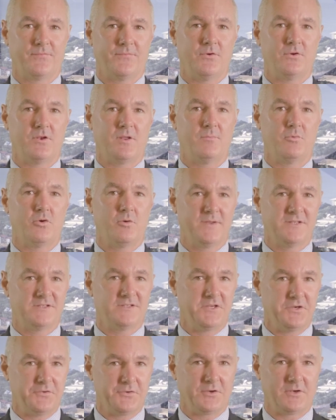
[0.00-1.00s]
fallen more
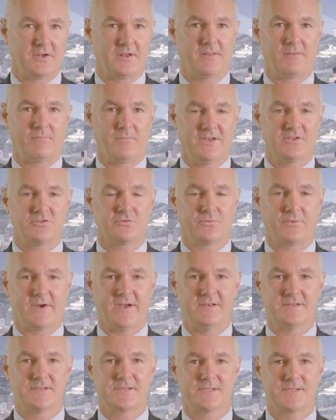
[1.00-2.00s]
materially than rental
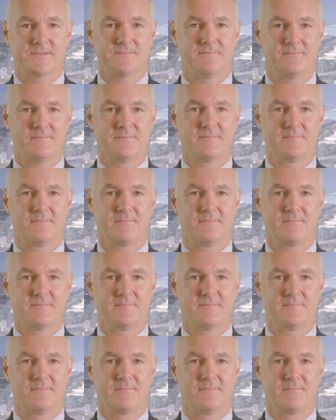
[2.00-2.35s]
rates.